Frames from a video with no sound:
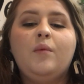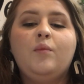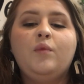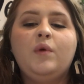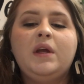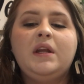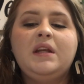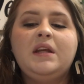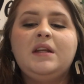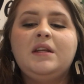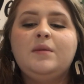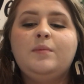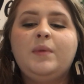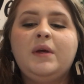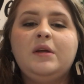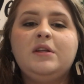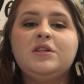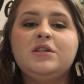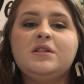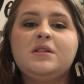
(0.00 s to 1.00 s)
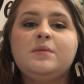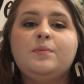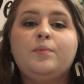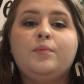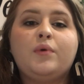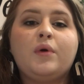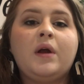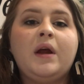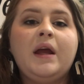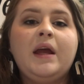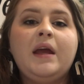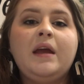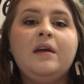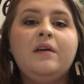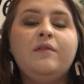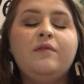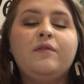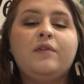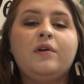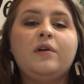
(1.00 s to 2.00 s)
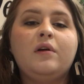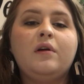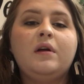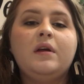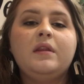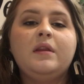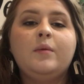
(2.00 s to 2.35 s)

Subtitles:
we need to be just praying for